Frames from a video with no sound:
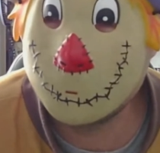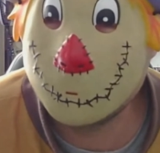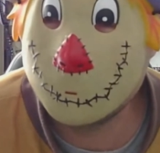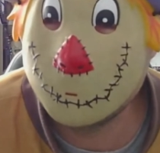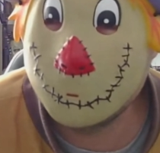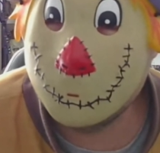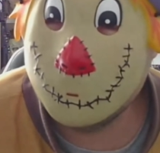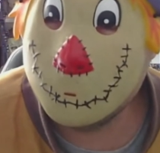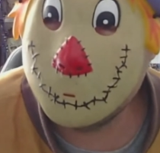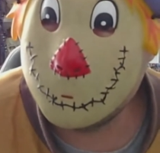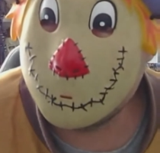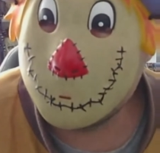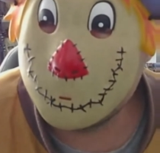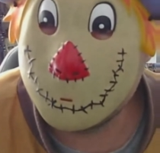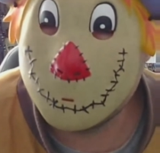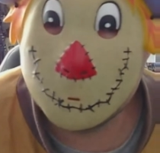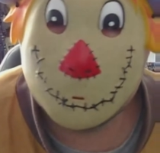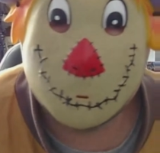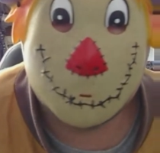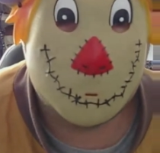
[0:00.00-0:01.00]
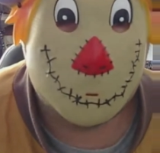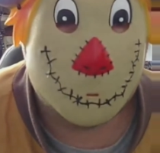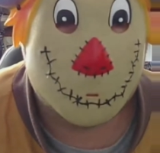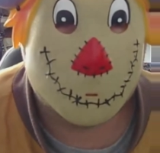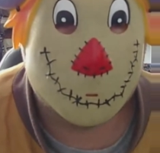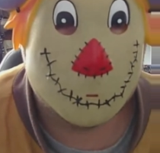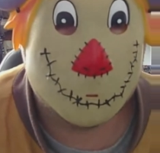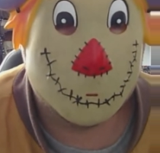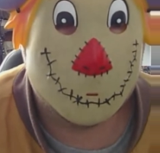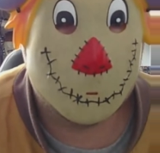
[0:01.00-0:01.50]
and they're currently
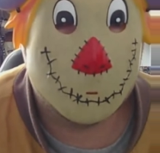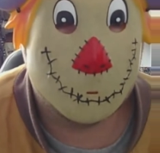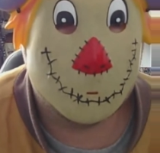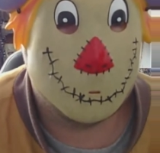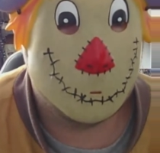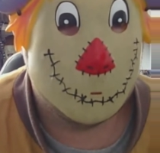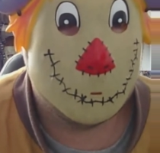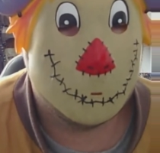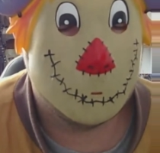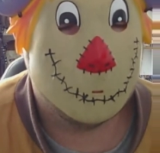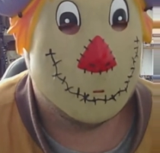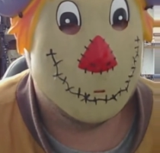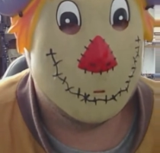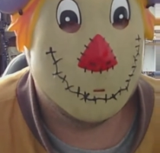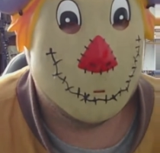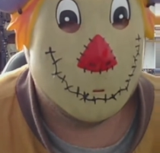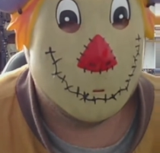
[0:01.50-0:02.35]
working on one of the Halloween